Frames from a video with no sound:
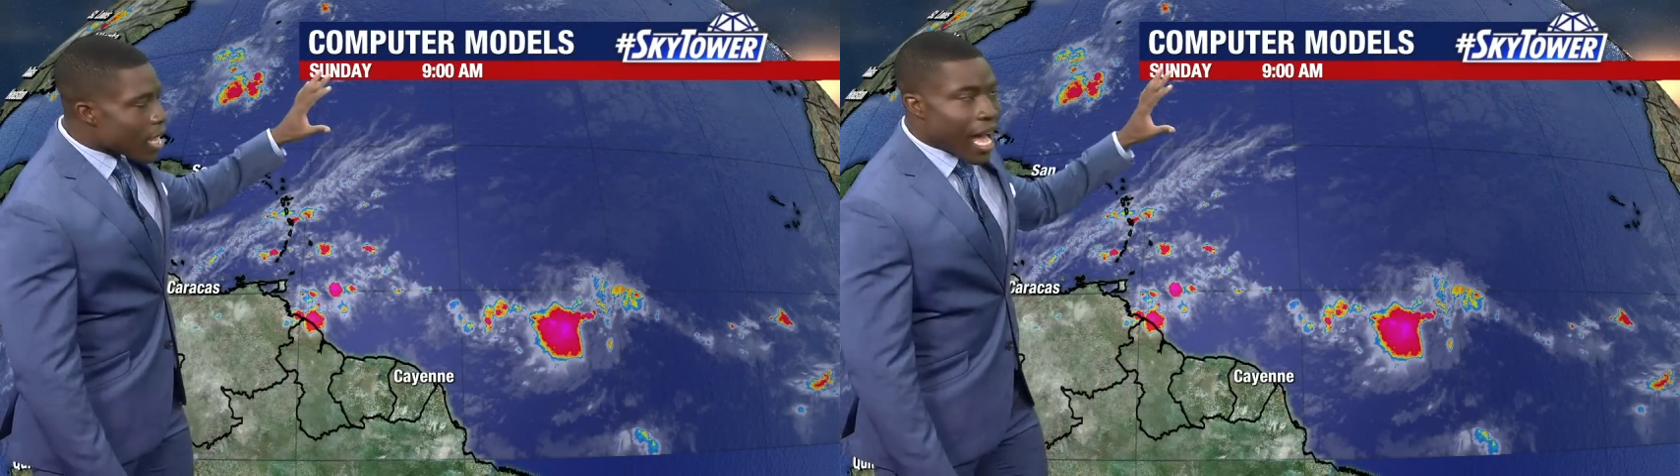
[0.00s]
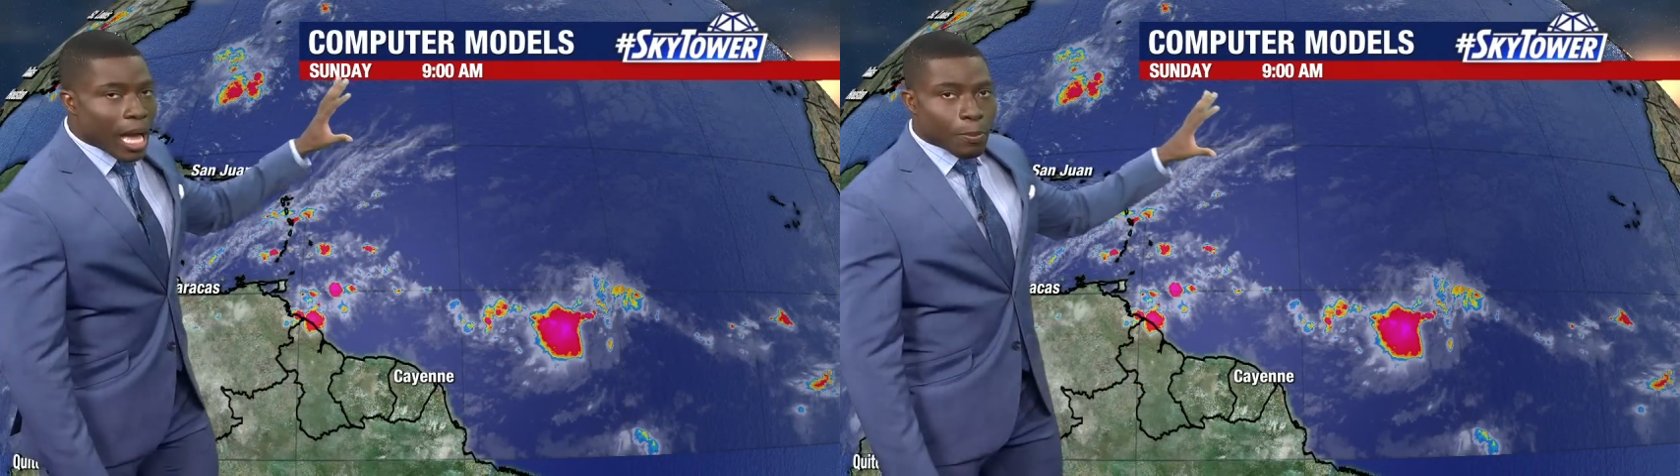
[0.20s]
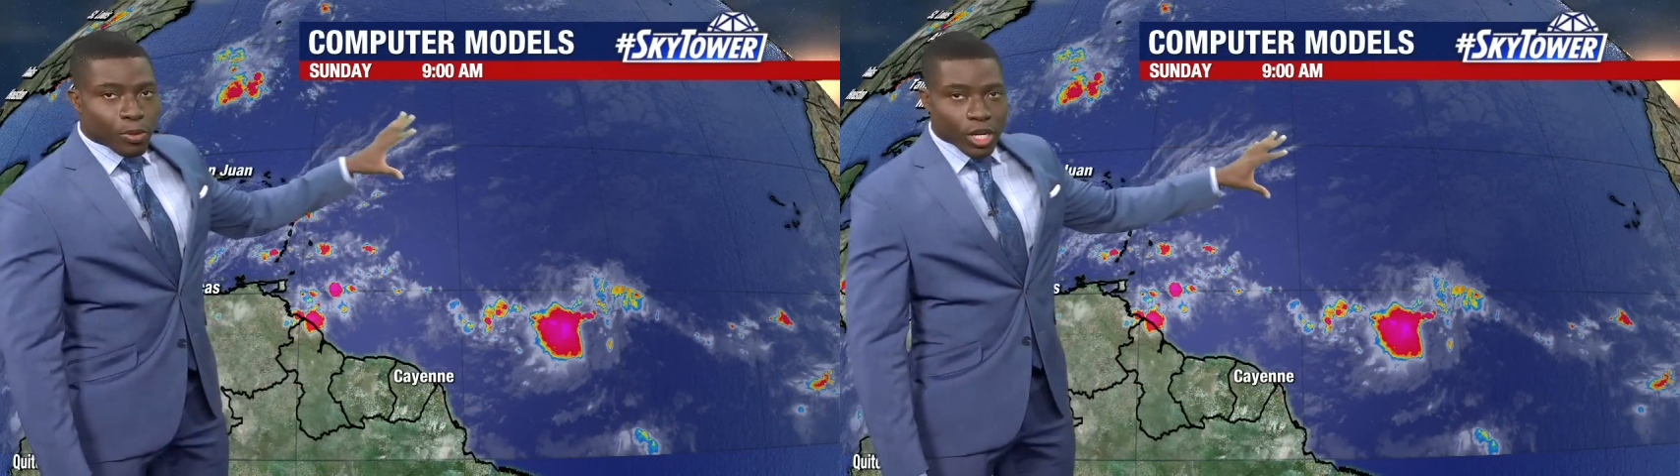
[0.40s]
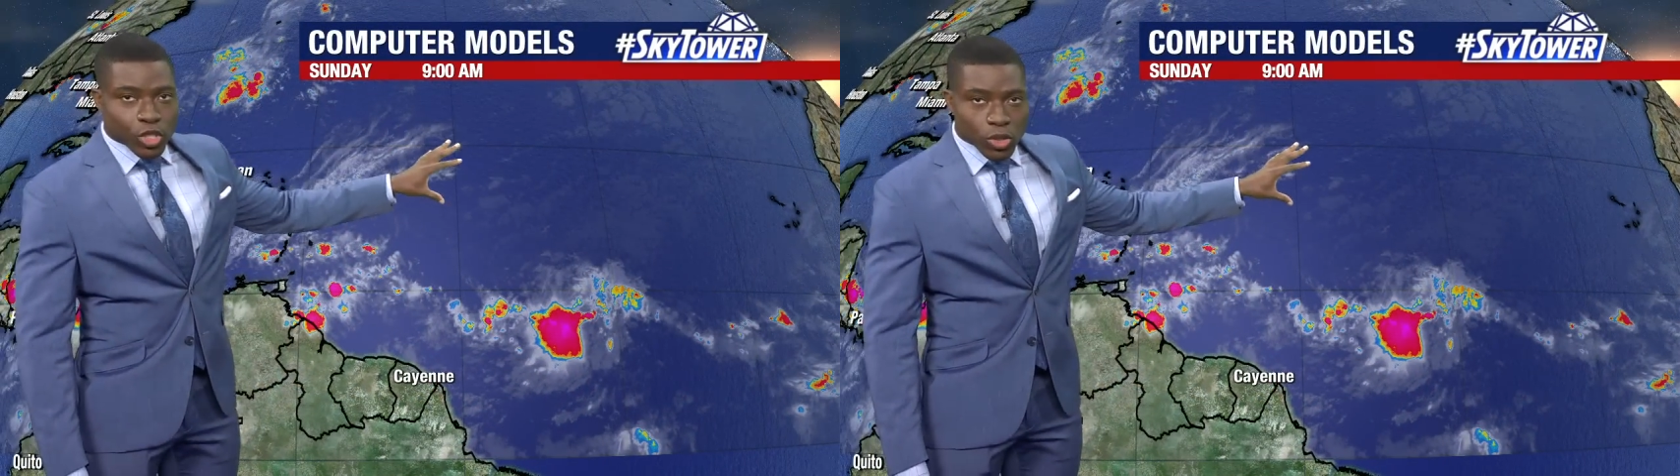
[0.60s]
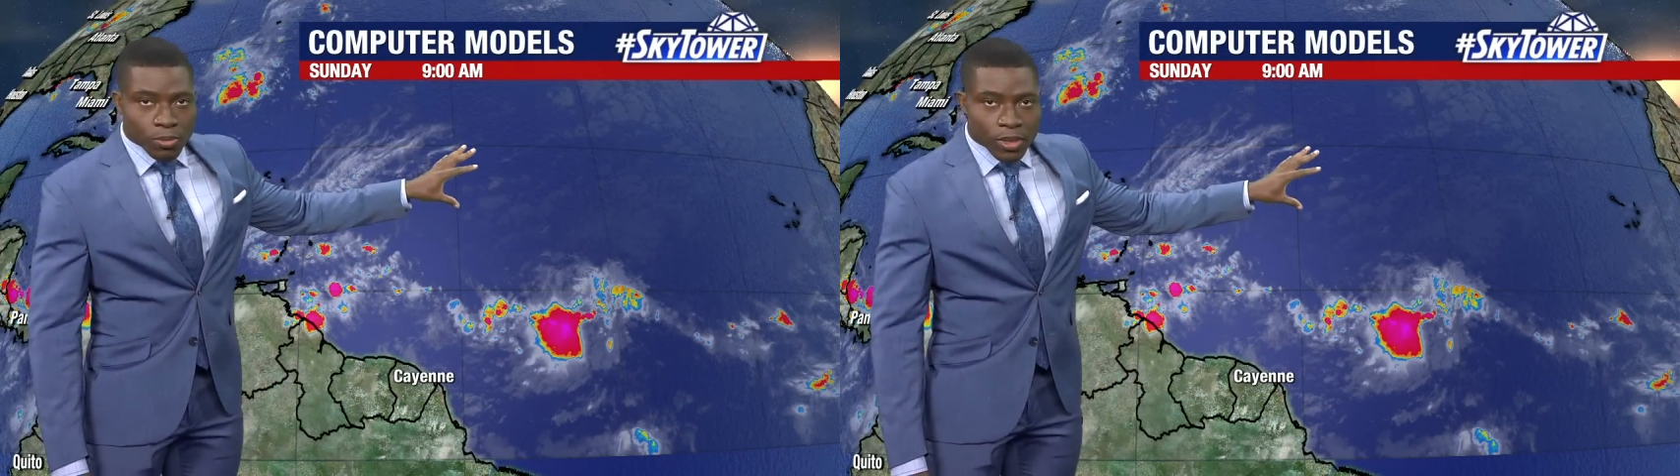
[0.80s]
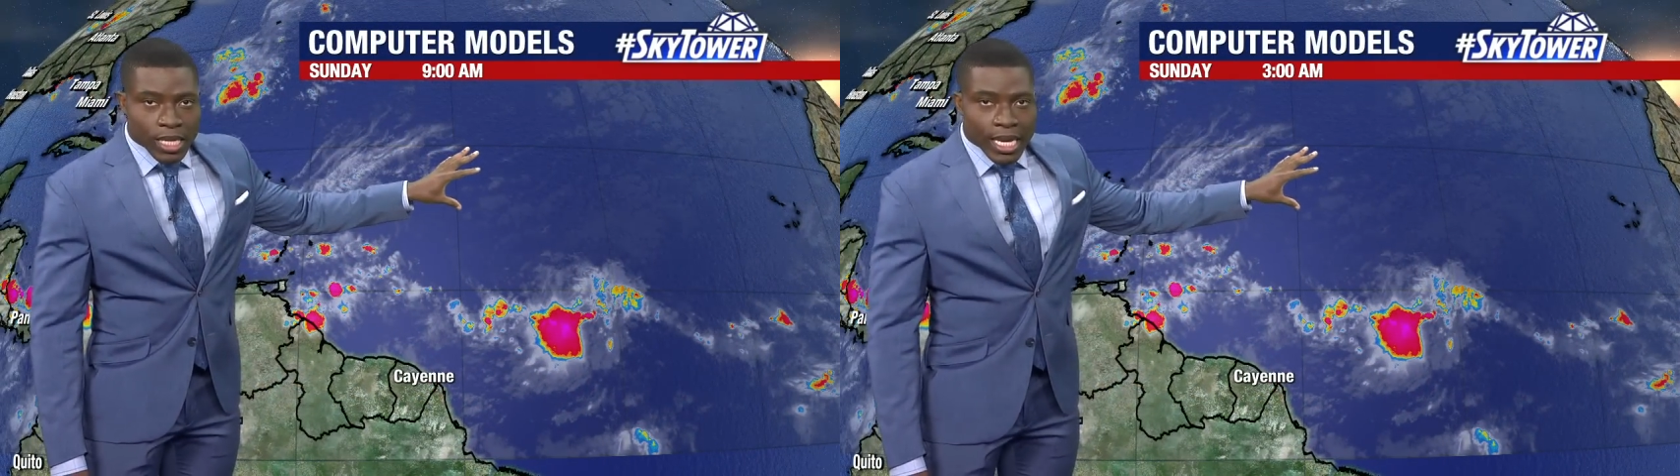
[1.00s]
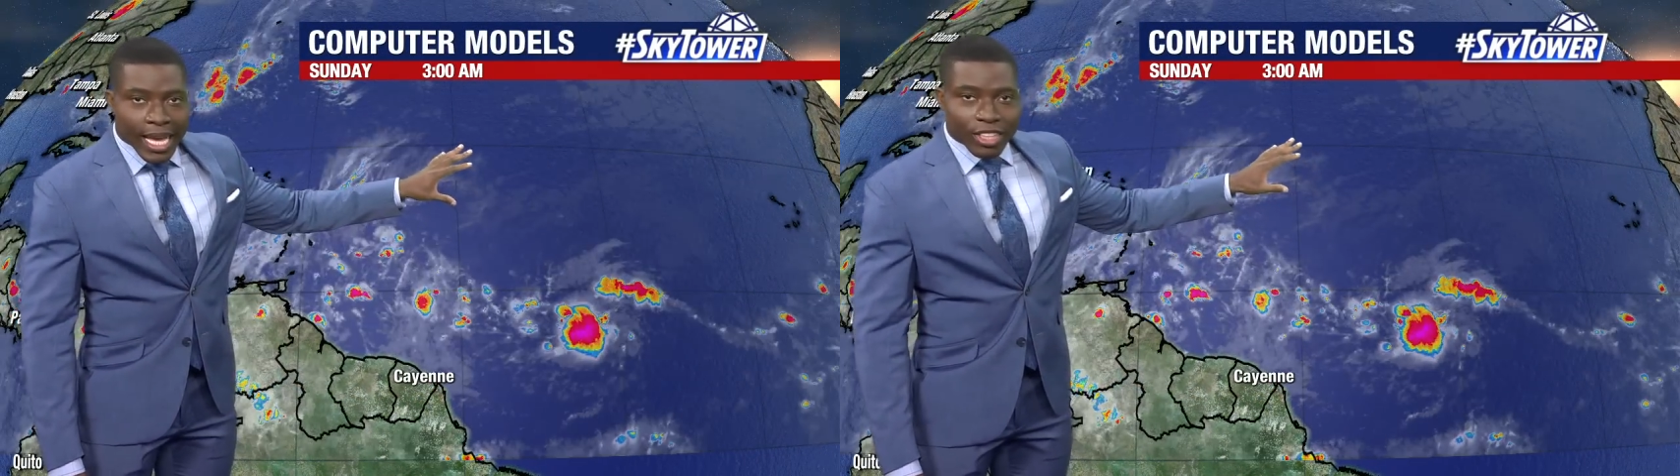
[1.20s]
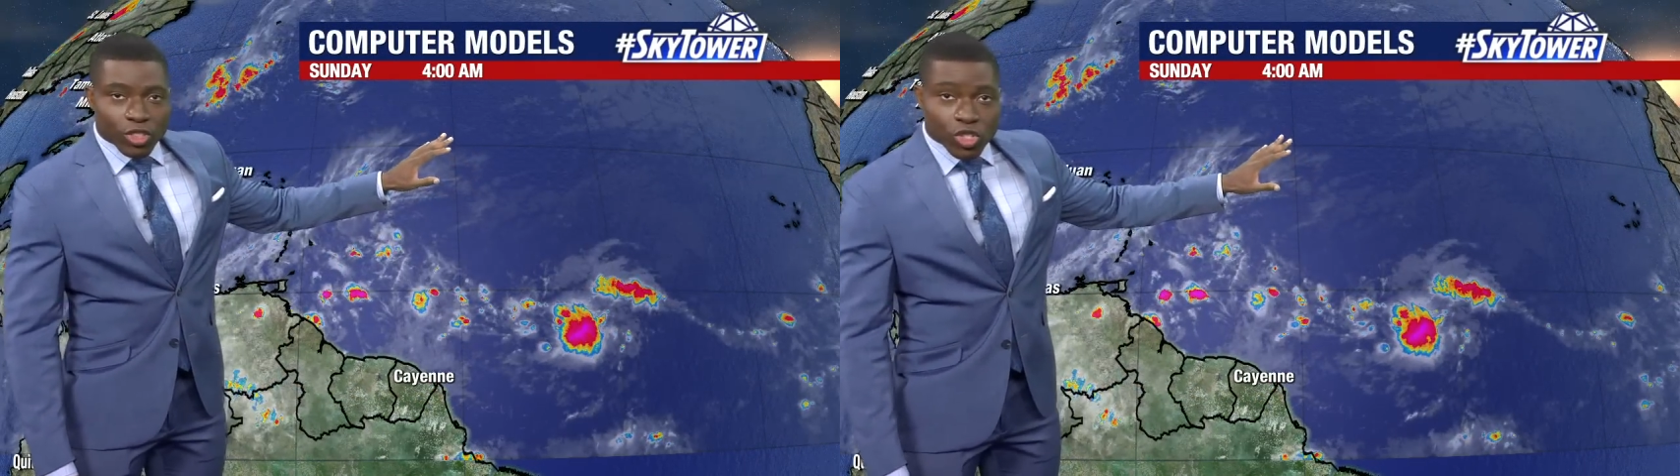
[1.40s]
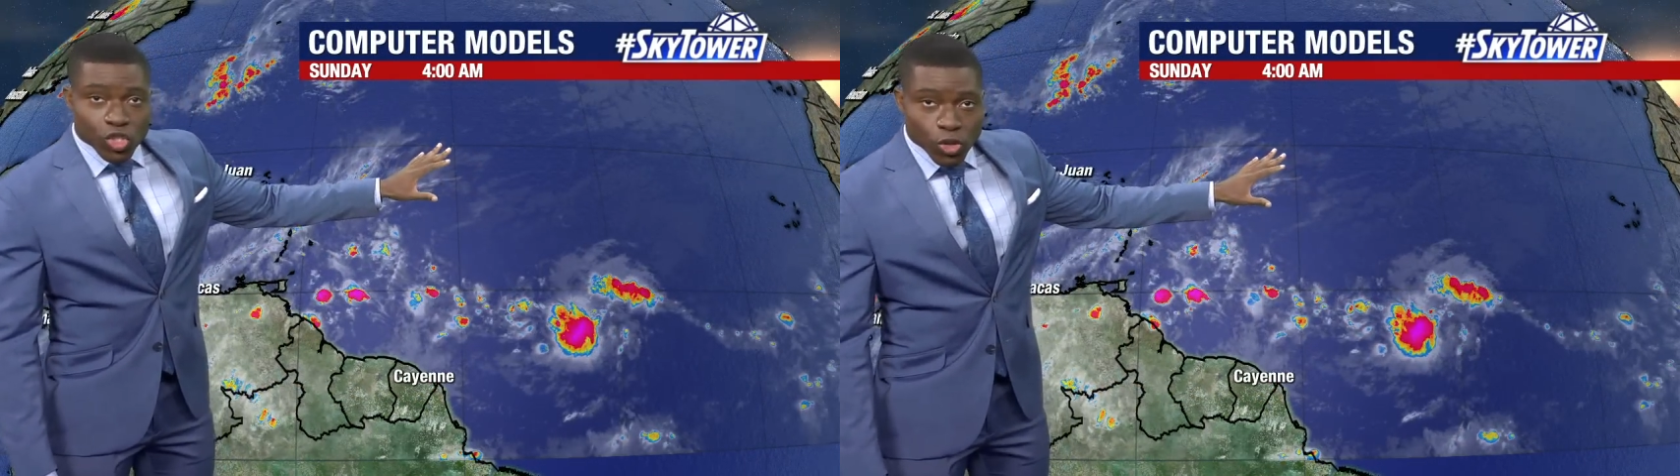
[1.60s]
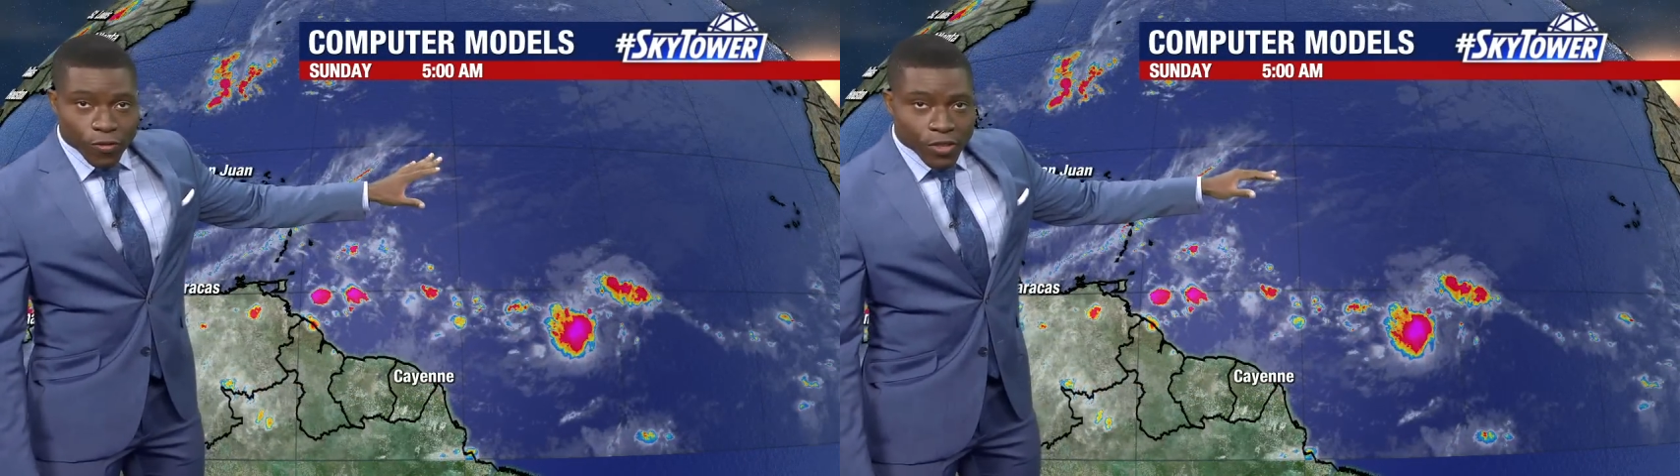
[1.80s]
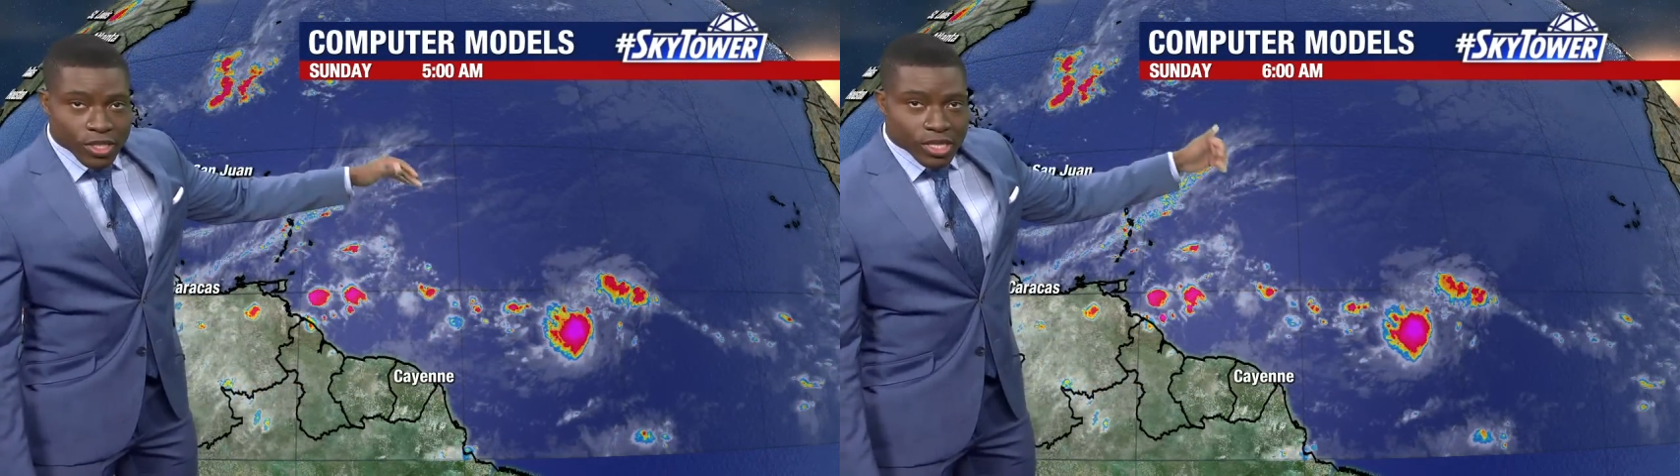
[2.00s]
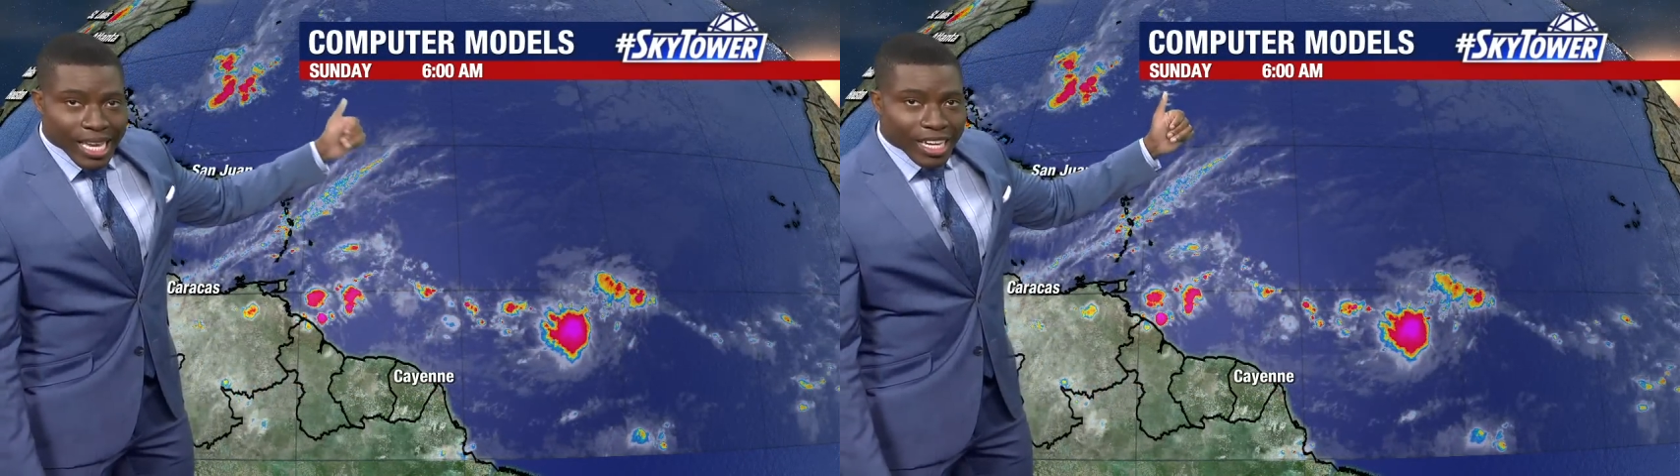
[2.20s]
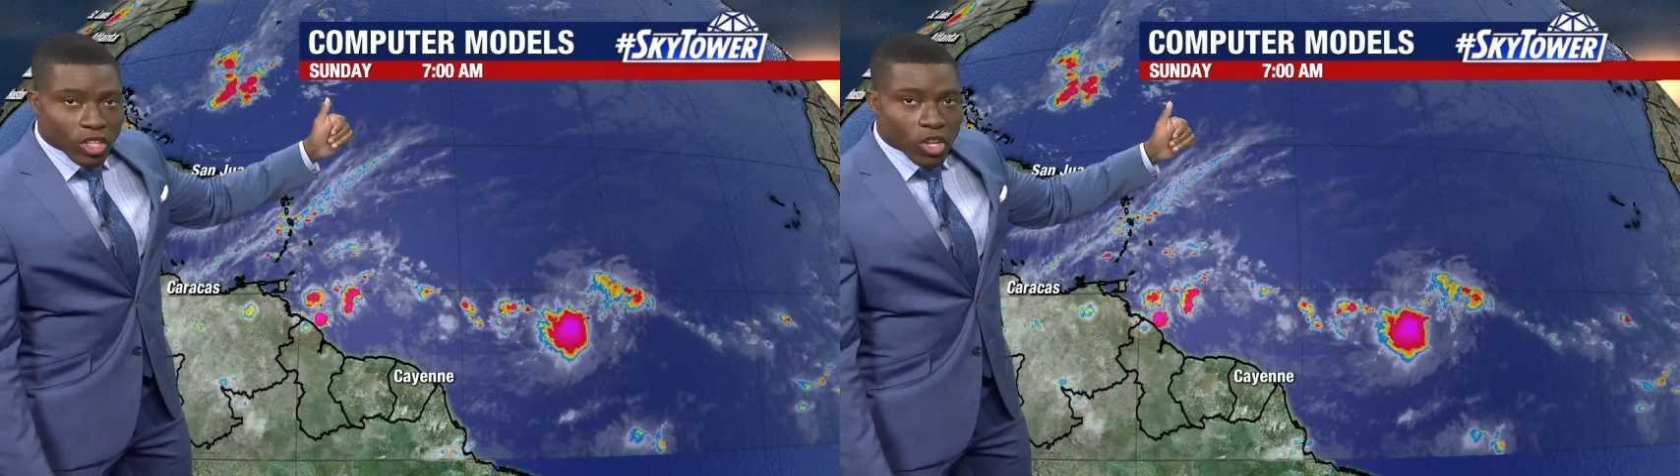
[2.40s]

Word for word: High pressure at the surface and